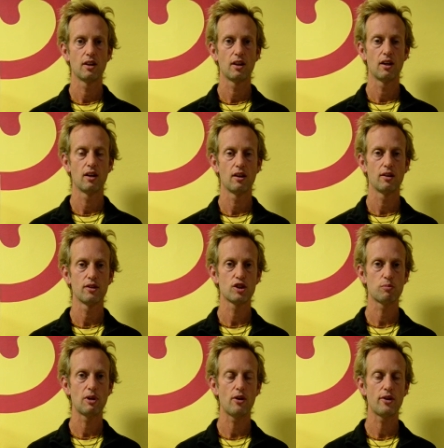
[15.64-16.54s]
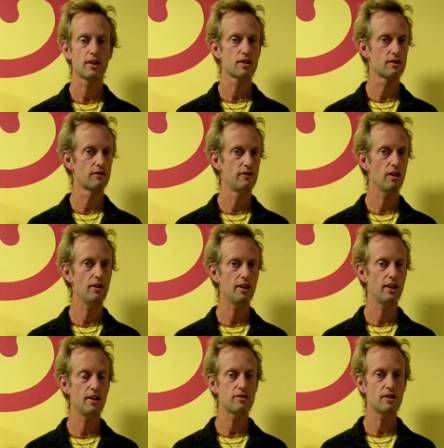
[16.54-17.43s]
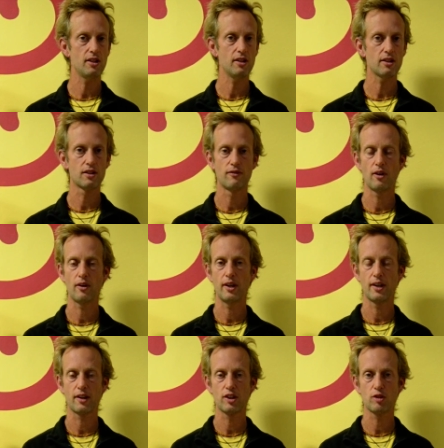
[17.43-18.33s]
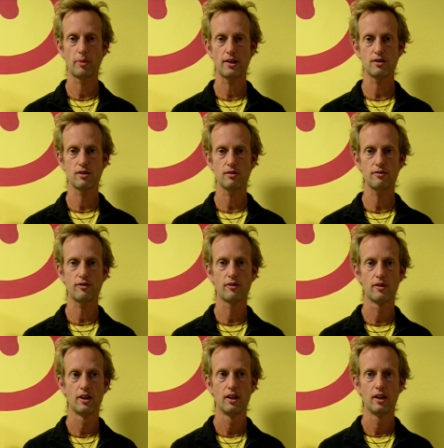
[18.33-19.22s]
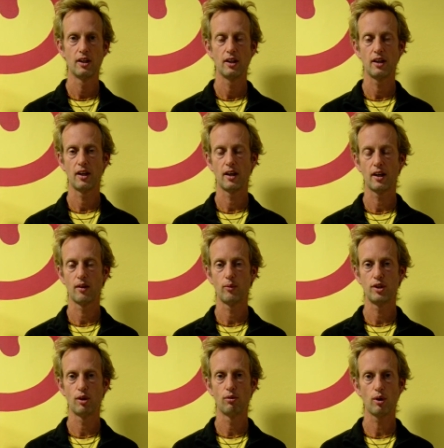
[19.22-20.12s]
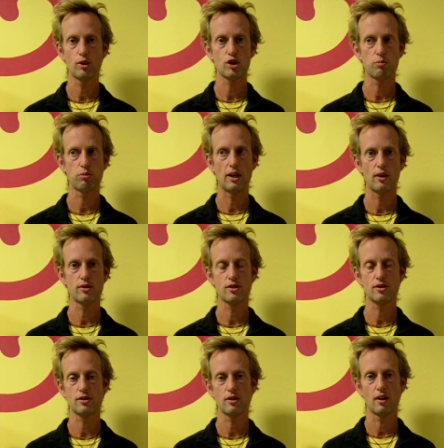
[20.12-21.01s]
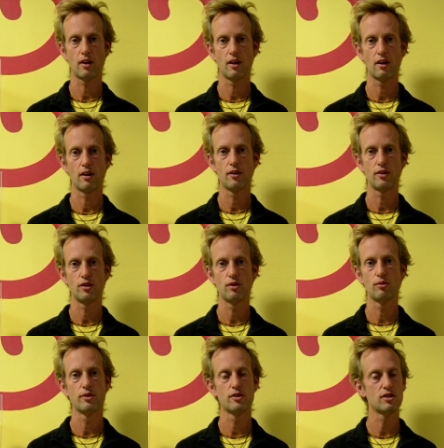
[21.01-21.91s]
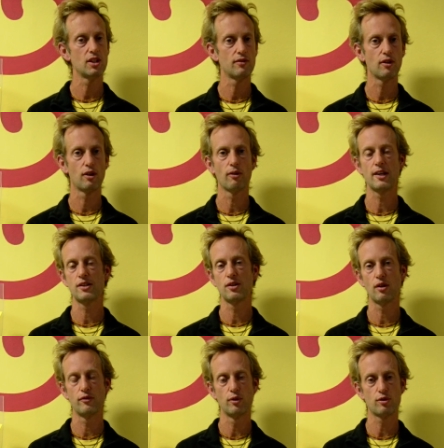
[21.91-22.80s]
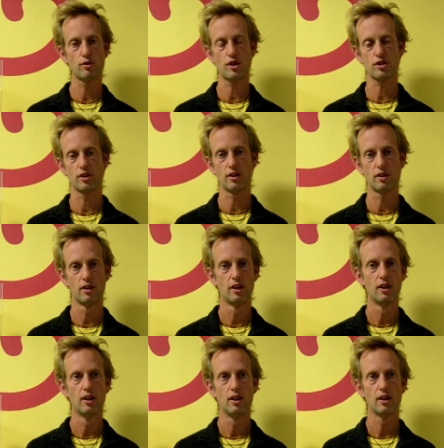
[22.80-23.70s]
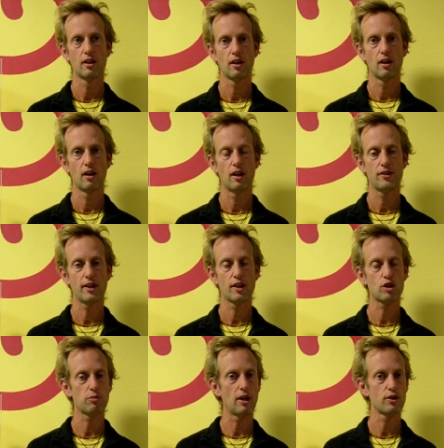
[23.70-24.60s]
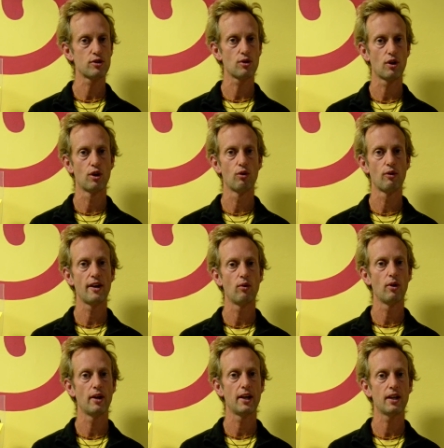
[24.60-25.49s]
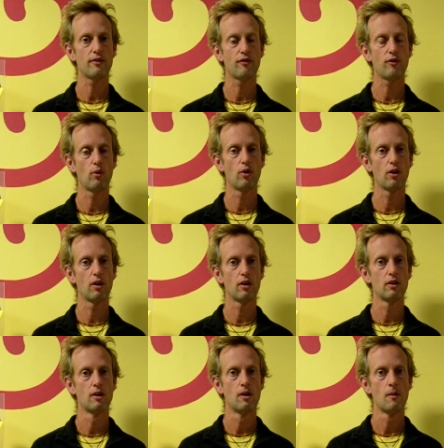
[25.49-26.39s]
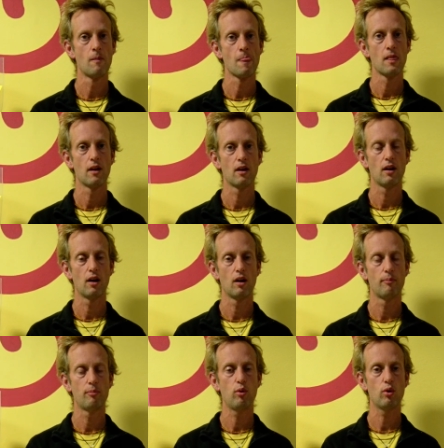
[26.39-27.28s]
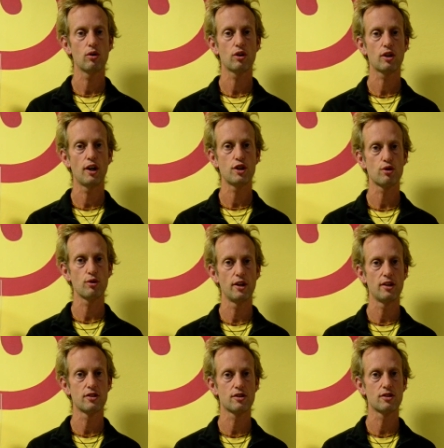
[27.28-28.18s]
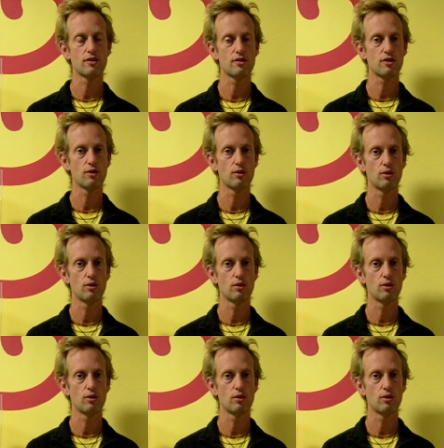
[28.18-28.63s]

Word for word: Uh, sprouting is very easy, it's very inexpensive, and when you grow sprouts, uh, you receive a great deal of nutrition. Uh, I think sprouts are a great way for uh, poorer countries to